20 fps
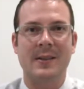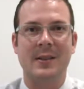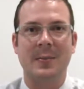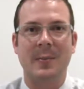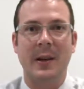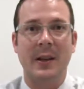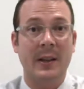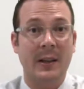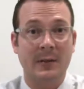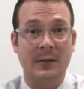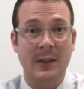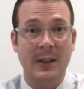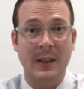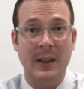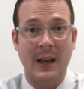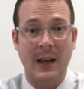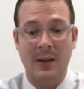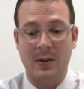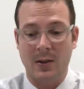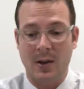depending
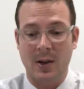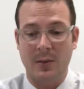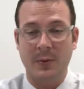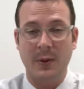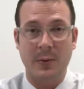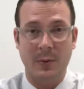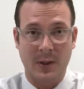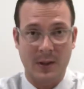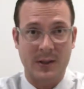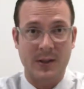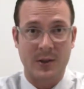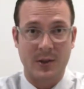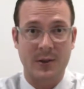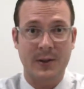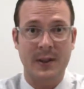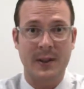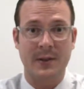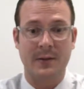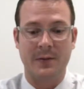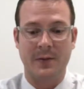really how long we want to
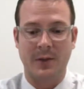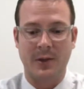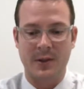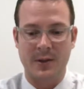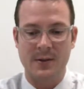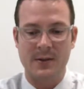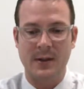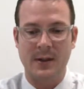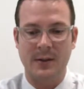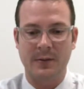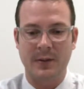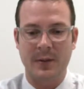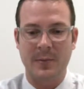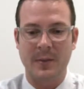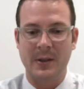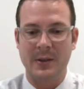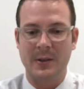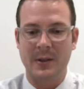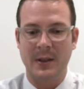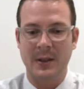treat you for using the
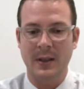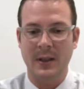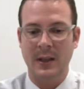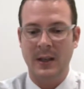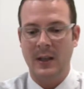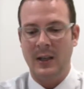Rebuilder